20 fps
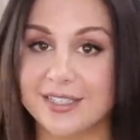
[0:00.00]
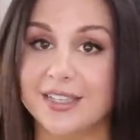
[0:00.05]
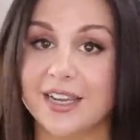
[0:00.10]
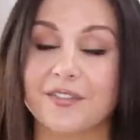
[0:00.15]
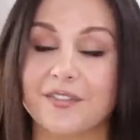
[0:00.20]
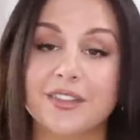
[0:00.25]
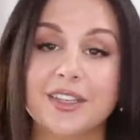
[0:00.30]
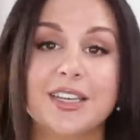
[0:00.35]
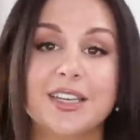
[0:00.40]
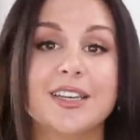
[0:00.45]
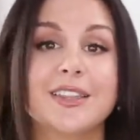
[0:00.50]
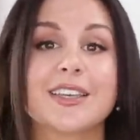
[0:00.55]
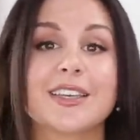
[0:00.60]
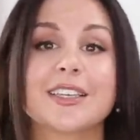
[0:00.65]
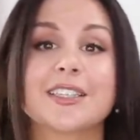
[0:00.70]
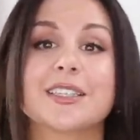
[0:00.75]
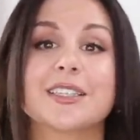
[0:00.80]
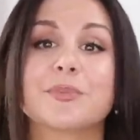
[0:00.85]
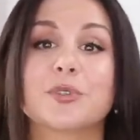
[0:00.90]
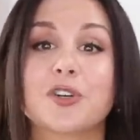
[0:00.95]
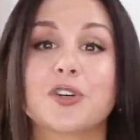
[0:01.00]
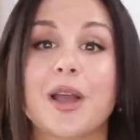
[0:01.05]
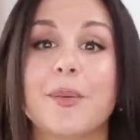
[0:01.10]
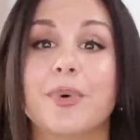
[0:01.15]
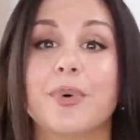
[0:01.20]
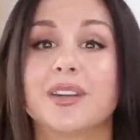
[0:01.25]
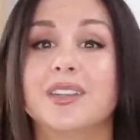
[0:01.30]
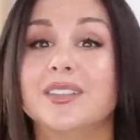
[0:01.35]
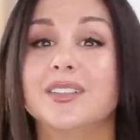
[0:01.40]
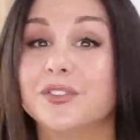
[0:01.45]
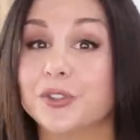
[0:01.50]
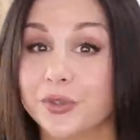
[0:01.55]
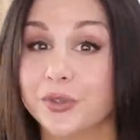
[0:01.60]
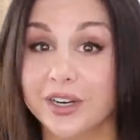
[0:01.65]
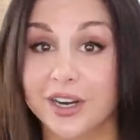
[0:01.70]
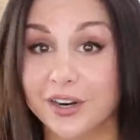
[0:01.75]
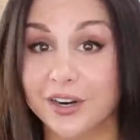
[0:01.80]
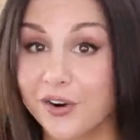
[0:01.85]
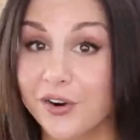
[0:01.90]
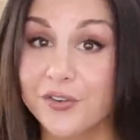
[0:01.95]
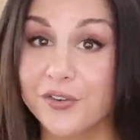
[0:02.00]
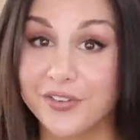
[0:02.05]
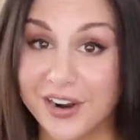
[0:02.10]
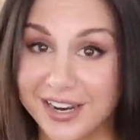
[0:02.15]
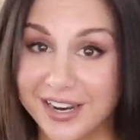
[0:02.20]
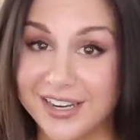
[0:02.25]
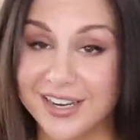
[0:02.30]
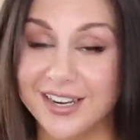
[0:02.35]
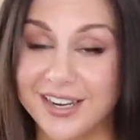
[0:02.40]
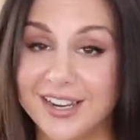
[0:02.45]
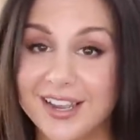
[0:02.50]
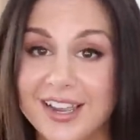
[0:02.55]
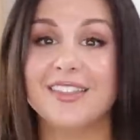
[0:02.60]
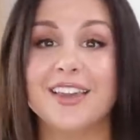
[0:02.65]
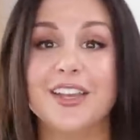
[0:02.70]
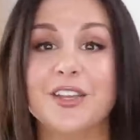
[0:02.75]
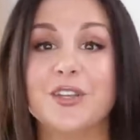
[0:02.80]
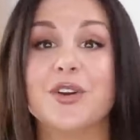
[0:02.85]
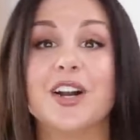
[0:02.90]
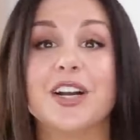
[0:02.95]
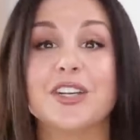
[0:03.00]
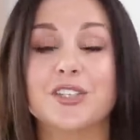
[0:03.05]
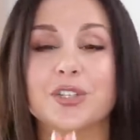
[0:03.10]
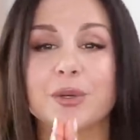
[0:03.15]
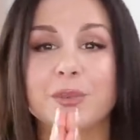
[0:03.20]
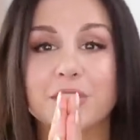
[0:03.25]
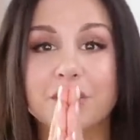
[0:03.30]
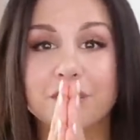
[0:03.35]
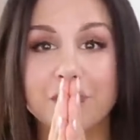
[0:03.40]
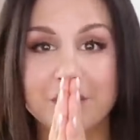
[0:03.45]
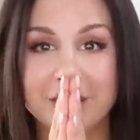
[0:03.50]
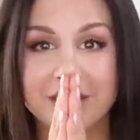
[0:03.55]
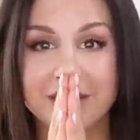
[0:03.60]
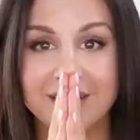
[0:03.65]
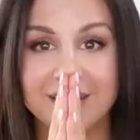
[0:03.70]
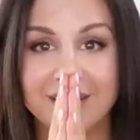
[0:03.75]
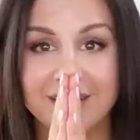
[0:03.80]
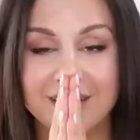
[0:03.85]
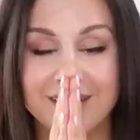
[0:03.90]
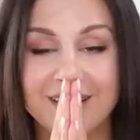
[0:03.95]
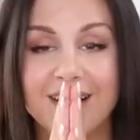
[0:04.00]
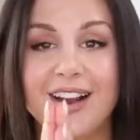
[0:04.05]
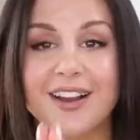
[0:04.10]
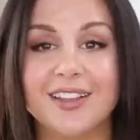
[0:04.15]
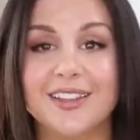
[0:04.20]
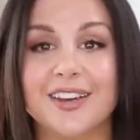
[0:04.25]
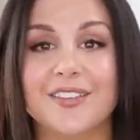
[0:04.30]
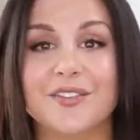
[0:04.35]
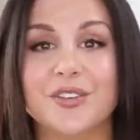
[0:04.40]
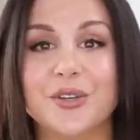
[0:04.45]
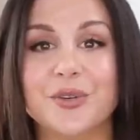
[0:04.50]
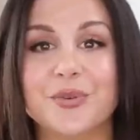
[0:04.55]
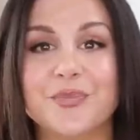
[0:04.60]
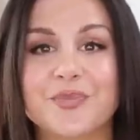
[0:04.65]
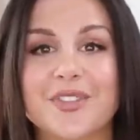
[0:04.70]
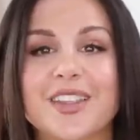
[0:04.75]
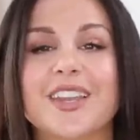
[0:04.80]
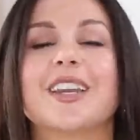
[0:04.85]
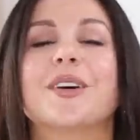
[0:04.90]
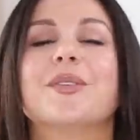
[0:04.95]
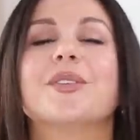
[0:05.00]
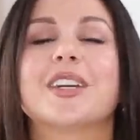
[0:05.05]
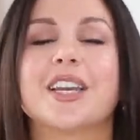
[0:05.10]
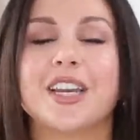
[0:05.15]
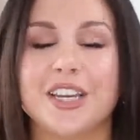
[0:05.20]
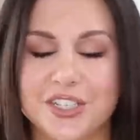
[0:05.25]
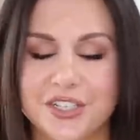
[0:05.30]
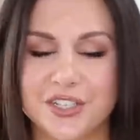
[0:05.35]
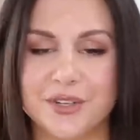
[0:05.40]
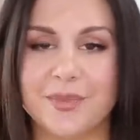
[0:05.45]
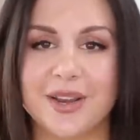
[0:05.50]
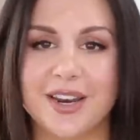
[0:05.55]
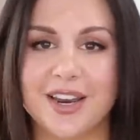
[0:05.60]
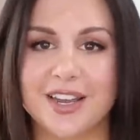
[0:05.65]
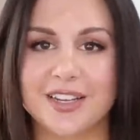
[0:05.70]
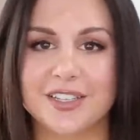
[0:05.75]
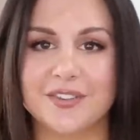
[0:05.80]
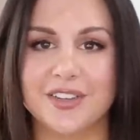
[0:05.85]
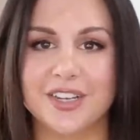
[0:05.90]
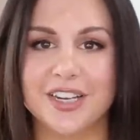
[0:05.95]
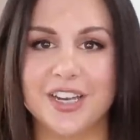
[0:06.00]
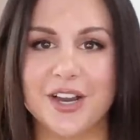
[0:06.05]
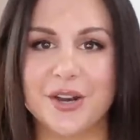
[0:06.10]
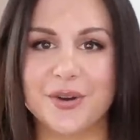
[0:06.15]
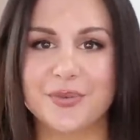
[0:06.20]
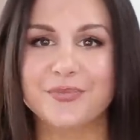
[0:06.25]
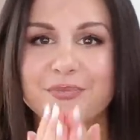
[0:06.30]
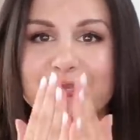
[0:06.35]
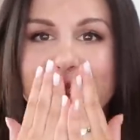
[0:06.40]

Definitely hit that subscribe button if you're not already. Thank you guys so much for being here. I love you, and I will catch you in my next video.